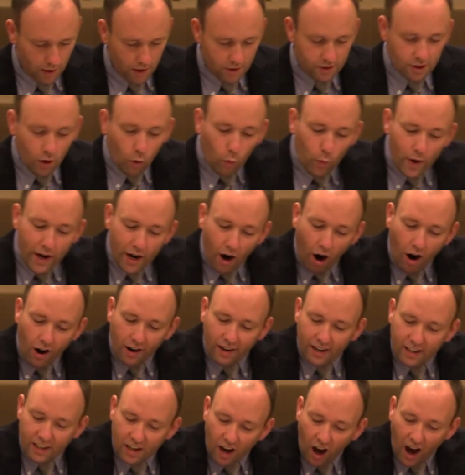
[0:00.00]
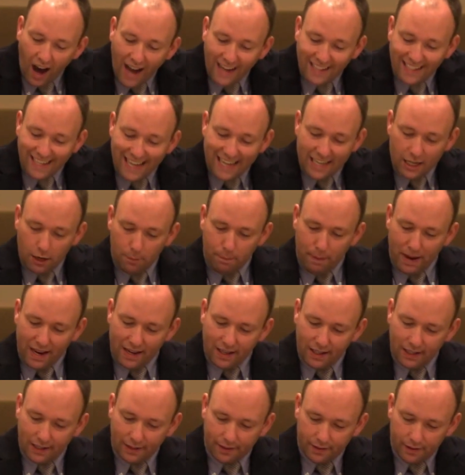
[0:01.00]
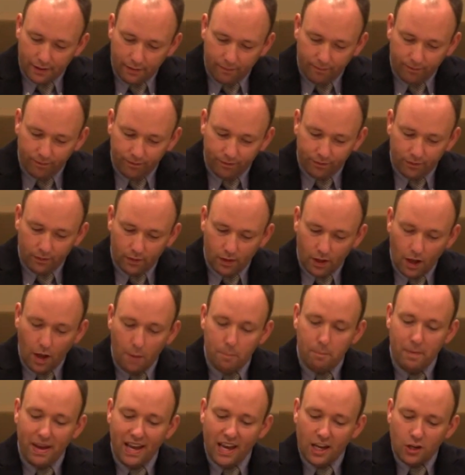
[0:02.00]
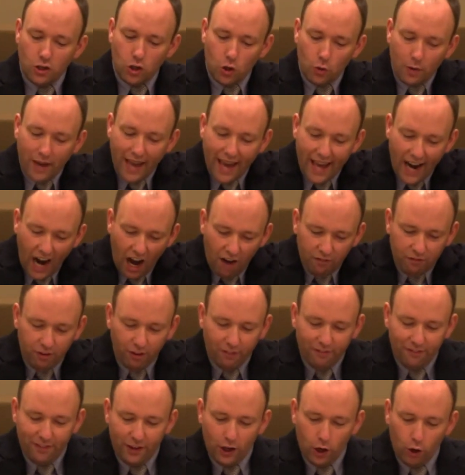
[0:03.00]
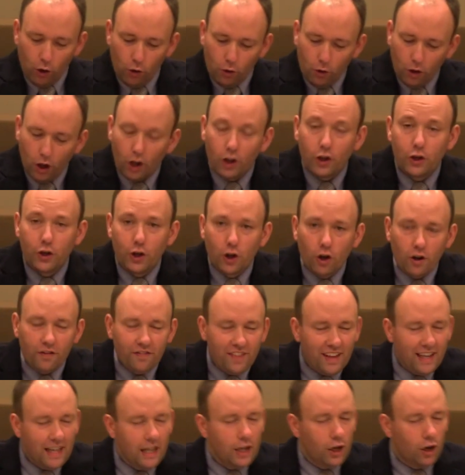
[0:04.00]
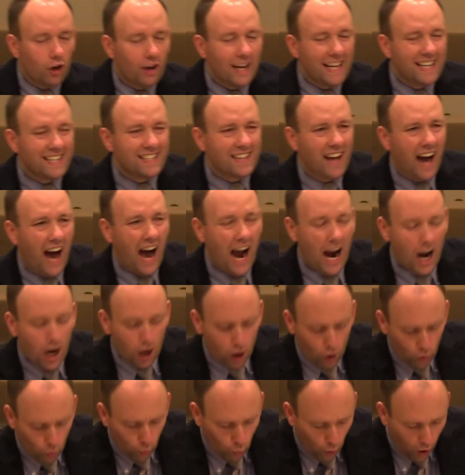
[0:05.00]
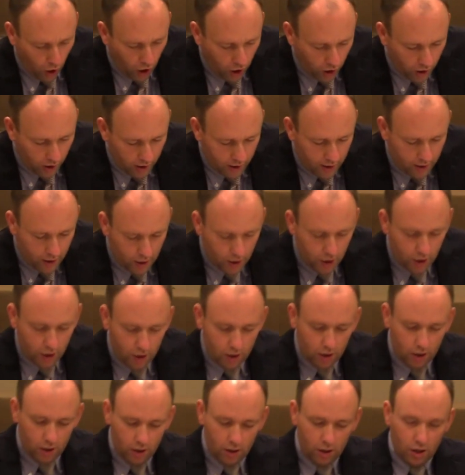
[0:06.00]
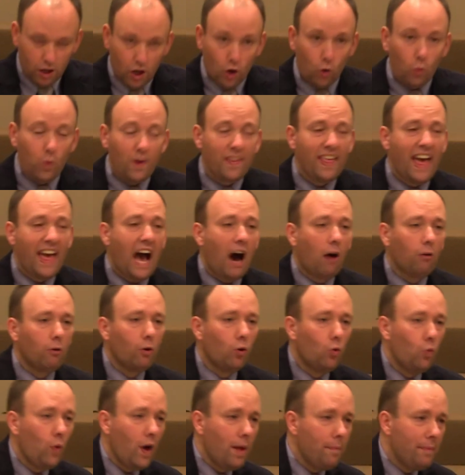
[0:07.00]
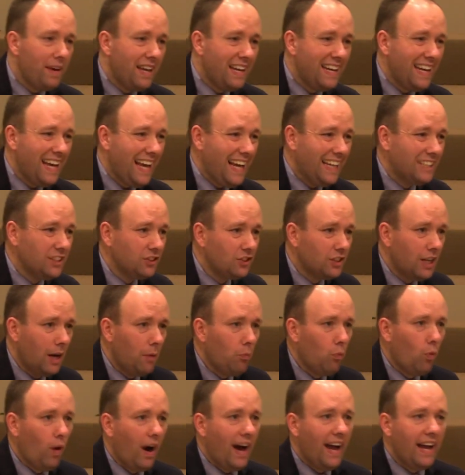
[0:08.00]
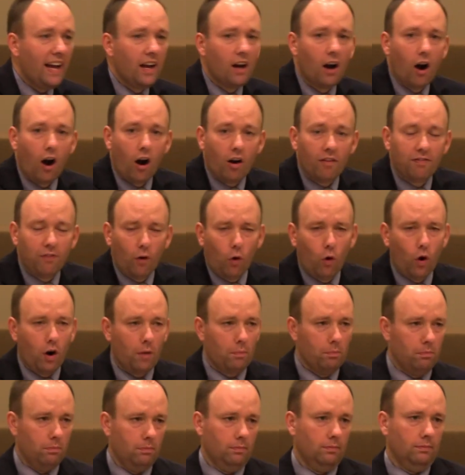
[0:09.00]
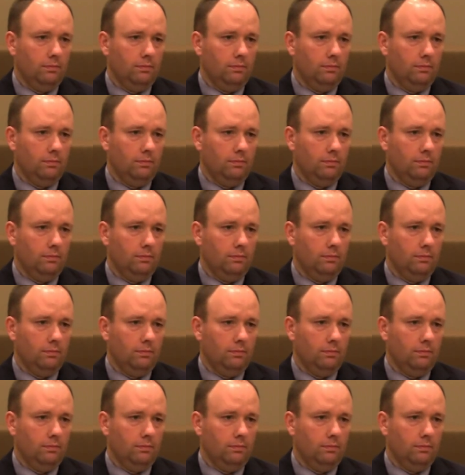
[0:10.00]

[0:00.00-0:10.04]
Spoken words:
So we are not independent. Men, you cannot fulfill your entire work without women in some way or form.